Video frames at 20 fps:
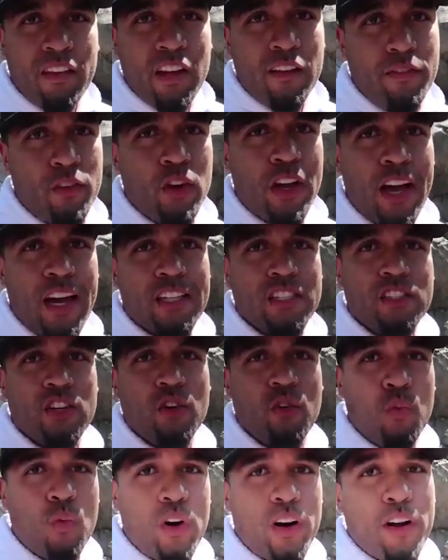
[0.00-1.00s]
Even if you guys
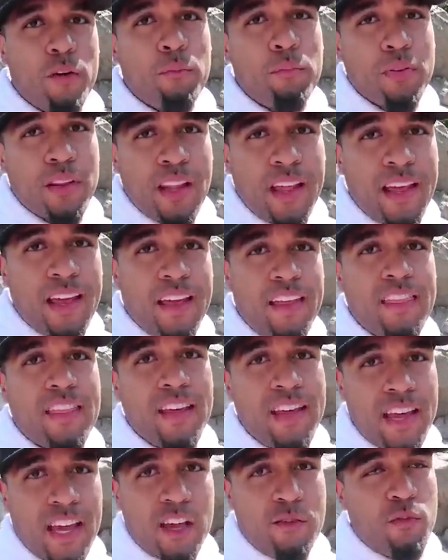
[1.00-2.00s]
don't want to play
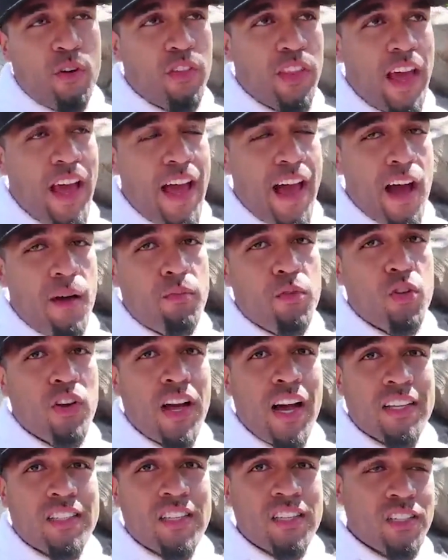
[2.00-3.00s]
the game on the app, you
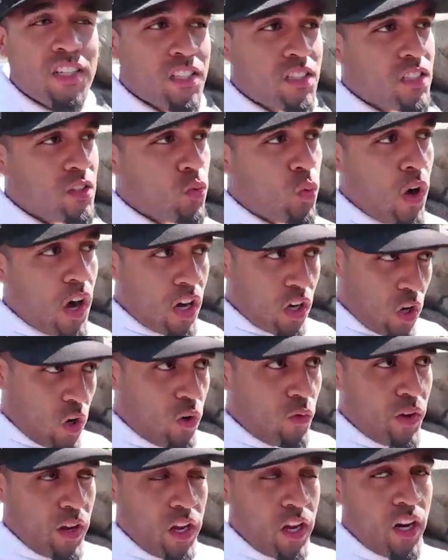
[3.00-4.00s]
guys can just walk
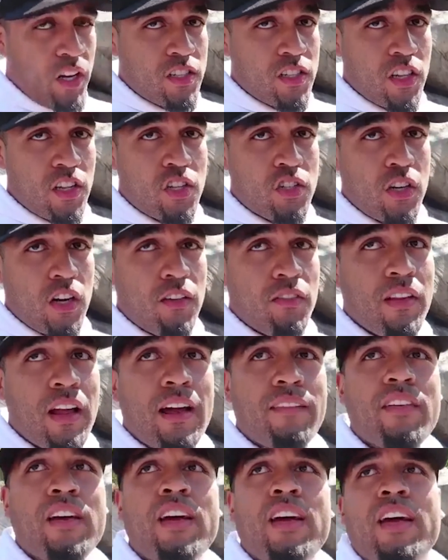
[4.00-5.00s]
over here to the Tree of
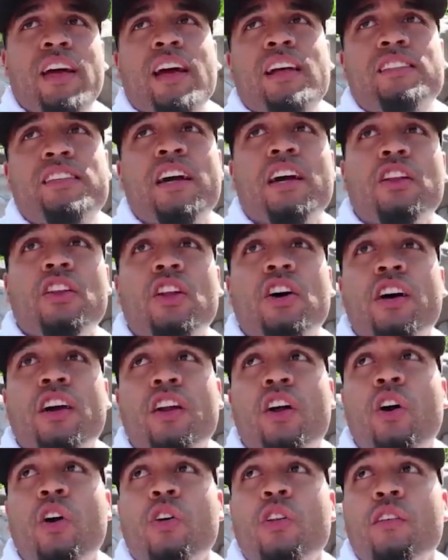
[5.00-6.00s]
Life and take a
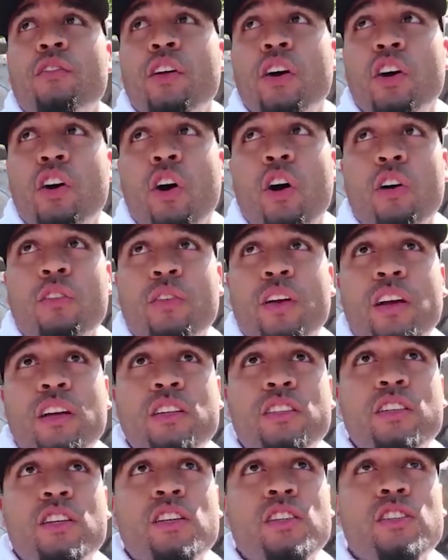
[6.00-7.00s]
look at all of the
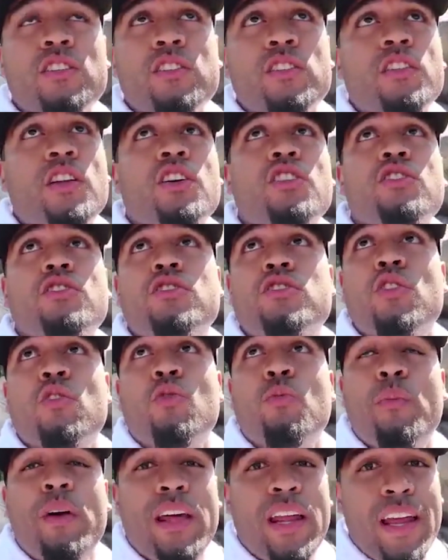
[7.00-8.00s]
carving, because there's
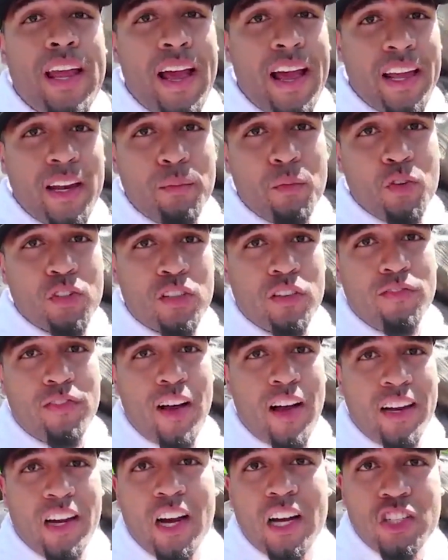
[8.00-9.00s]
so many animals to find,